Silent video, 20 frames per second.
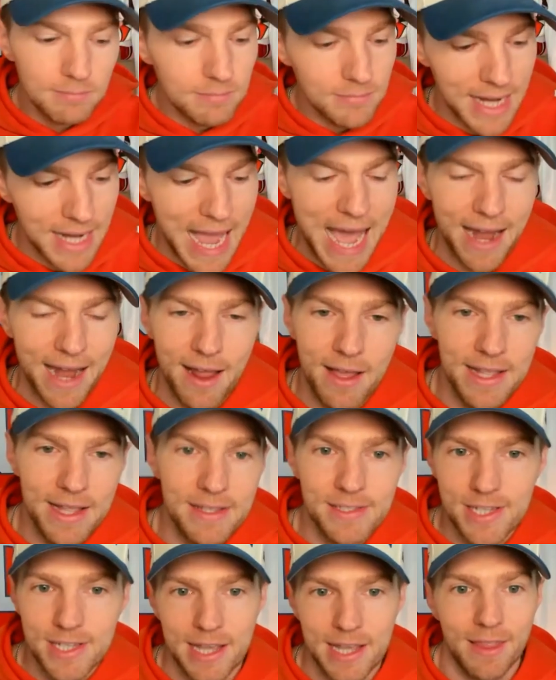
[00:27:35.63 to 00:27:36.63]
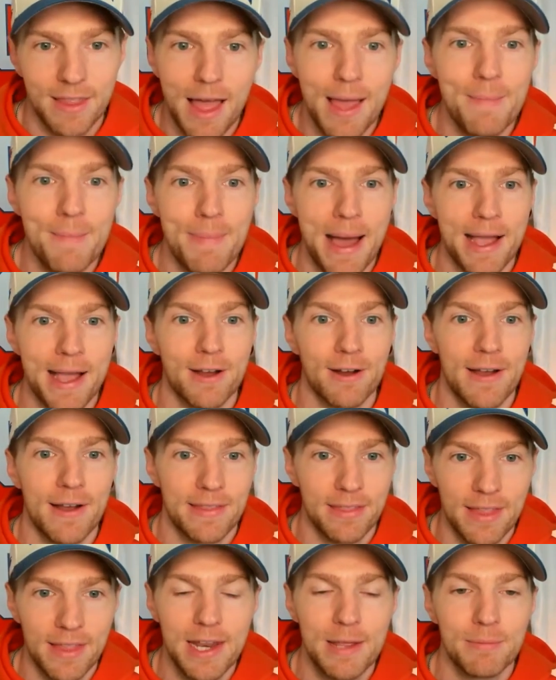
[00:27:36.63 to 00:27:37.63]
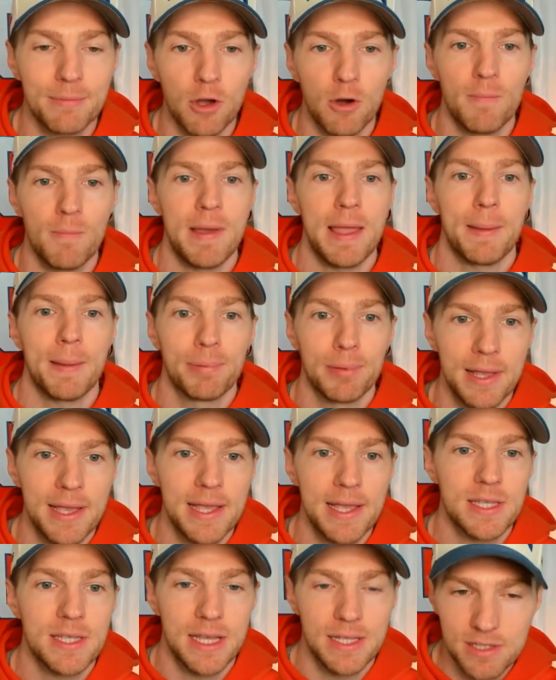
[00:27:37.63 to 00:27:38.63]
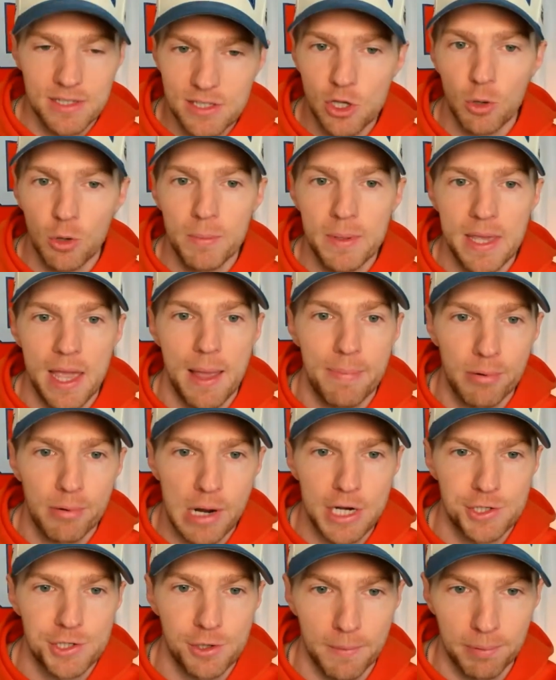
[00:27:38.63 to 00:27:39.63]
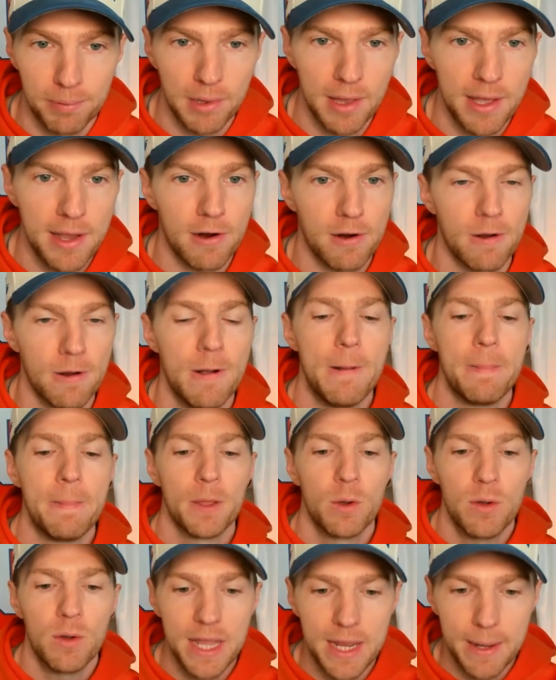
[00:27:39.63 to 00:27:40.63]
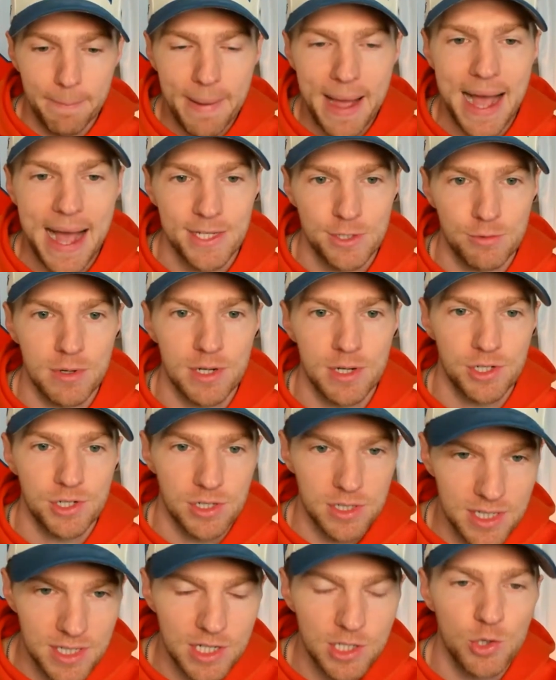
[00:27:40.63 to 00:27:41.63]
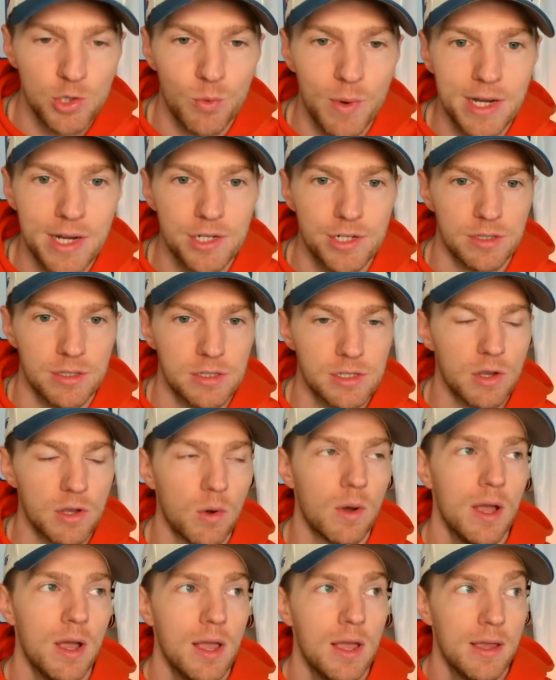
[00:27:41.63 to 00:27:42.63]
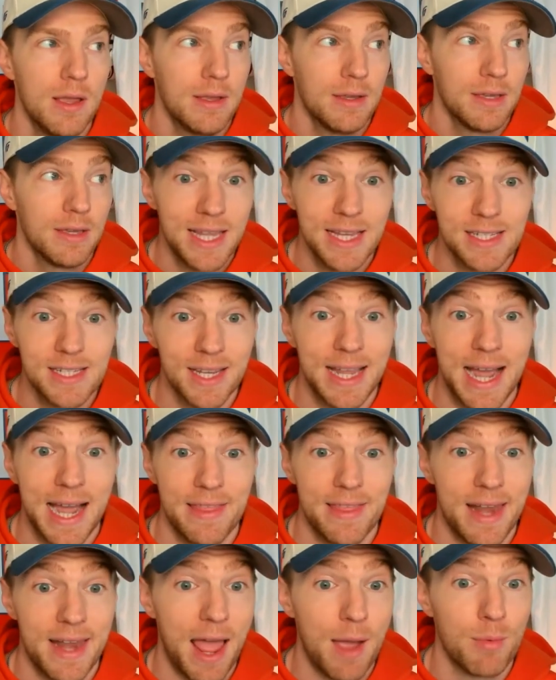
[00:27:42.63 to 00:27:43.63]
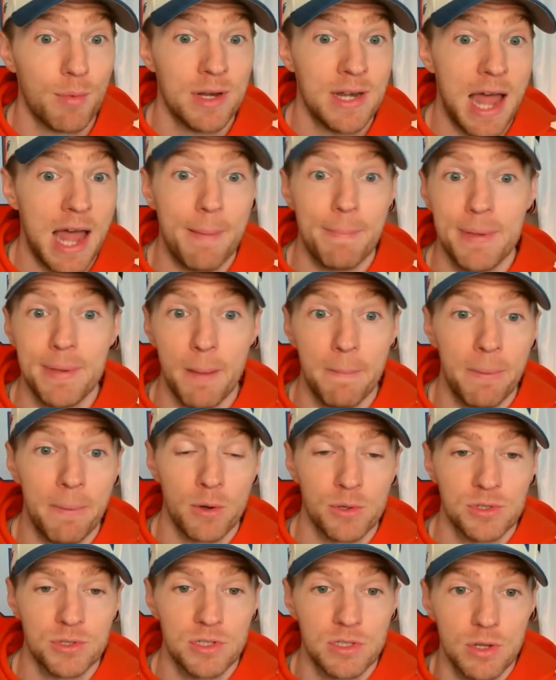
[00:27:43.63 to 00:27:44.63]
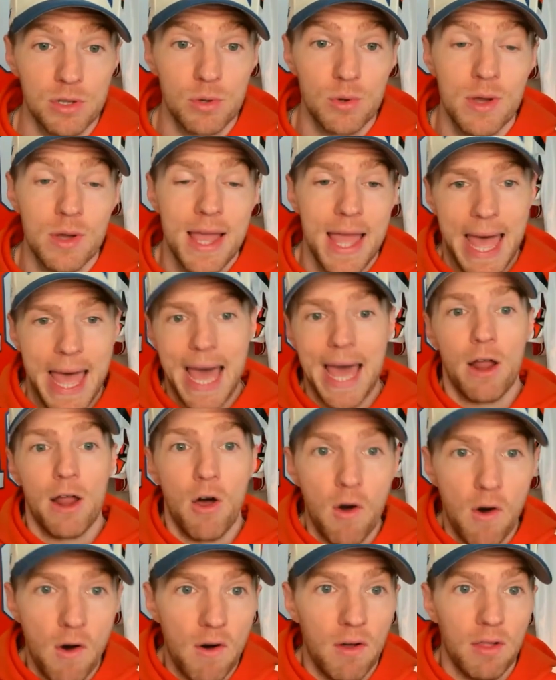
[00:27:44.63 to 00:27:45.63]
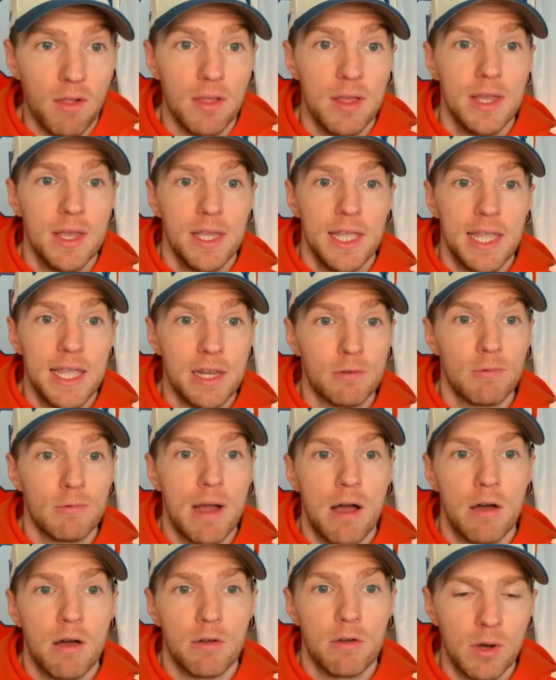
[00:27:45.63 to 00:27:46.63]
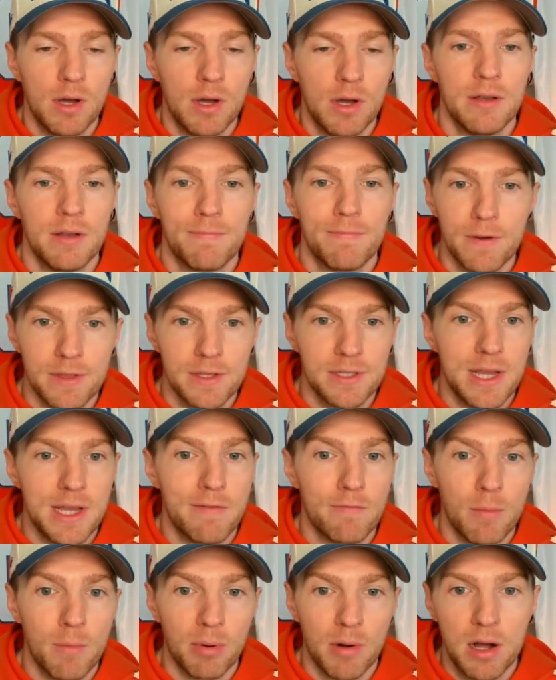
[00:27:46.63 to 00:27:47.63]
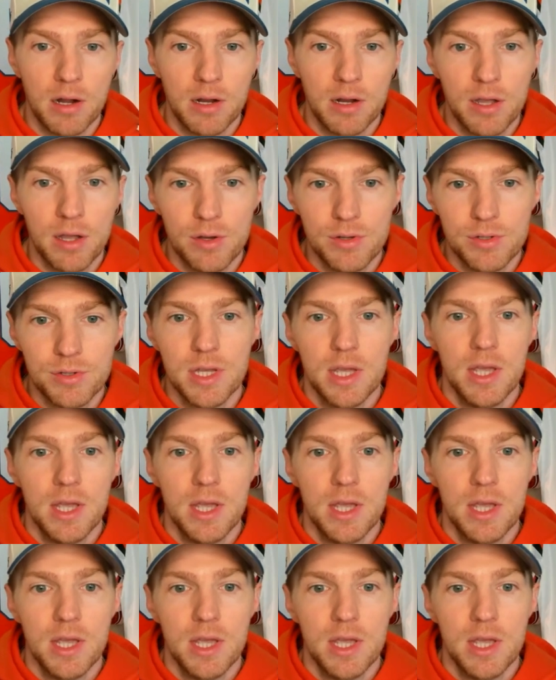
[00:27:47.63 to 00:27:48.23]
at inside linebacker and let him go make plays and still be a pressure player in pass rush situations. So he's a guy that I would not be opposed to at all in round one for the Denver Broncos.